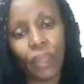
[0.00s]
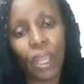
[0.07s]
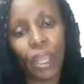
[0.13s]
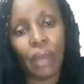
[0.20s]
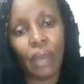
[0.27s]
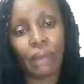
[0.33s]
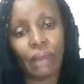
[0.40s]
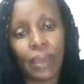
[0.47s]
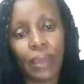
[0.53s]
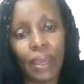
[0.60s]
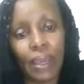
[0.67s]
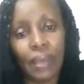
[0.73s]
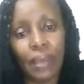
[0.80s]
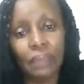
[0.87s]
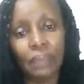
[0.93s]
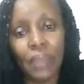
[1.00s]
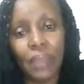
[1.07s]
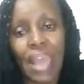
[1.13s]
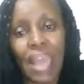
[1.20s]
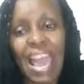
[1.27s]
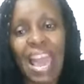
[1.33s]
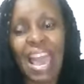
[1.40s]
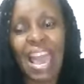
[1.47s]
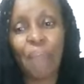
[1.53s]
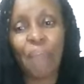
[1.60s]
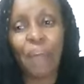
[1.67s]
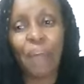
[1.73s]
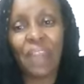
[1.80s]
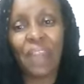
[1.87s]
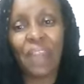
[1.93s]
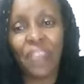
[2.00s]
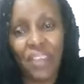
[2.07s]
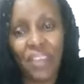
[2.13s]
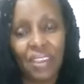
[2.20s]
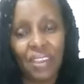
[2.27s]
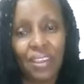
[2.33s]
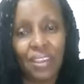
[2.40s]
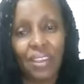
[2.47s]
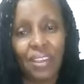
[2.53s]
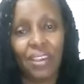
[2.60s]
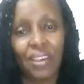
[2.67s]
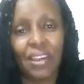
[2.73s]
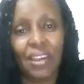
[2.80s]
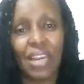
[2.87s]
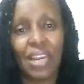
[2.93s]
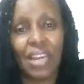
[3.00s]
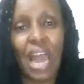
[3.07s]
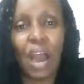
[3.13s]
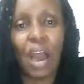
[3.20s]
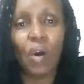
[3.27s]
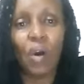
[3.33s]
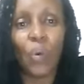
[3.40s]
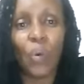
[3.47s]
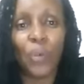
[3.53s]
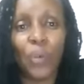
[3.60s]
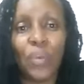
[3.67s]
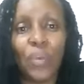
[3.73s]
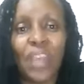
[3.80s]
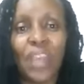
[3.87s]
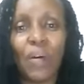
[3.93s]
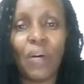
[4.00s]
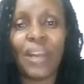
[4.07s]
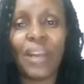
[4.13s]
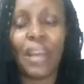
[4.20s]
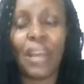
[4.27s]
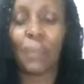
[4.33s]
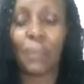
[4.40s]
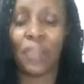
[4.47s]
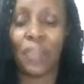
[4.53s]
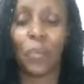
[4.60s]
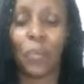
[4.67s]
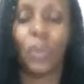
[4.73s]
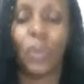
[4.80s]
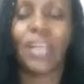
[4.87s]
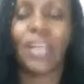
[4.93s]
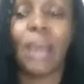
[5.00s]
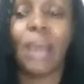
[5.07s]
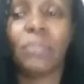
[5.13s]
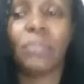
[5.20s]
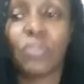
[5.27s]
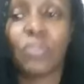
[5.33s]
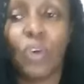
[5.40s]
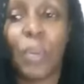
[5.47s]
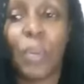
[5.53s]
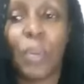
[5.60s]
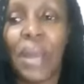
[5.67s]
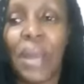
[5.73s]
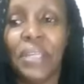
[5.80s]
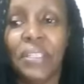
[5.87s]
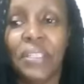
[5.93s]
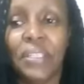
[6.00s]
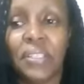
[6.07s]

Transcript: Okay, empathy. Now, when you hear the word empathy, what comes to your mind?